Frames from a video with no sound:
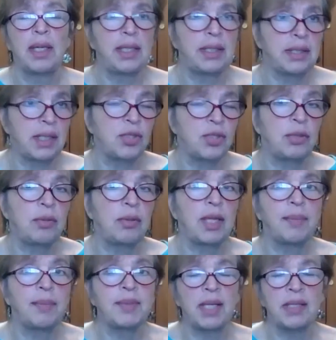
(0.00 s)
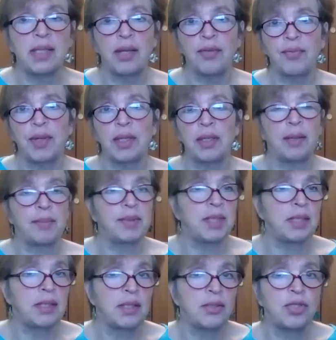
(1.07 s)
He says two clubs, I say three clubs.
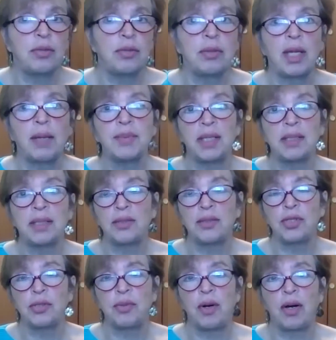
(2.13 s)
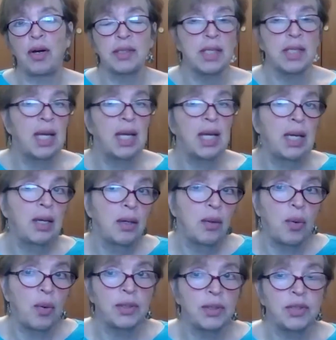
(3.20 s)
He says two clubs, I say two hearts
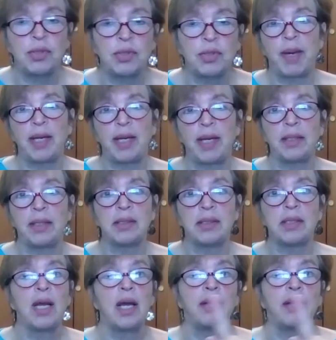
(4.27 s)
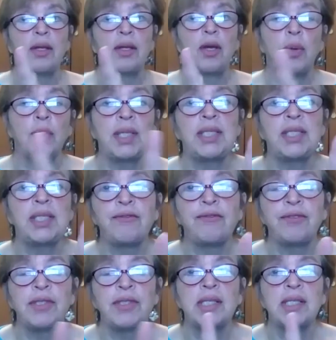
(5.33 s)
or two spades. The only
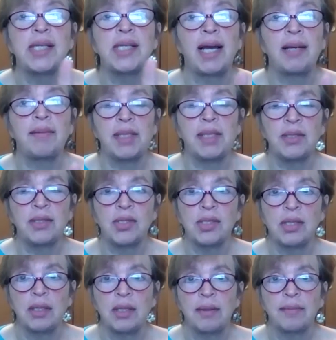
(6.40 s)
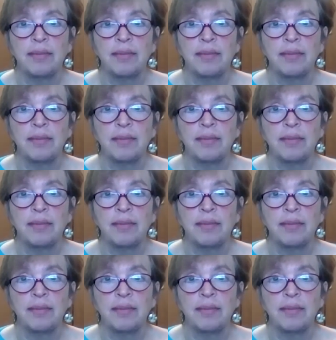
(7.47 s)
difference is diamonds.